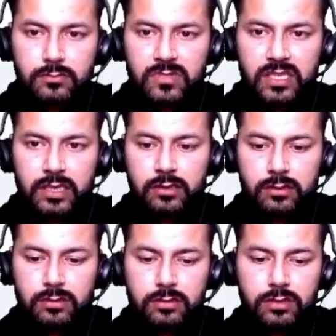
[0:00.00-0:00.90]
then
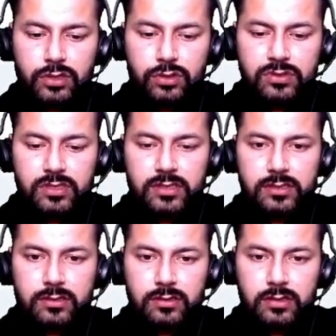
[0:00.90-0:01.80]
use
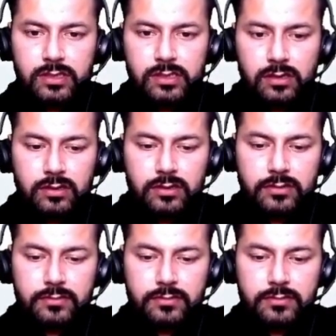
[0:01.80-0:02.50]
this result.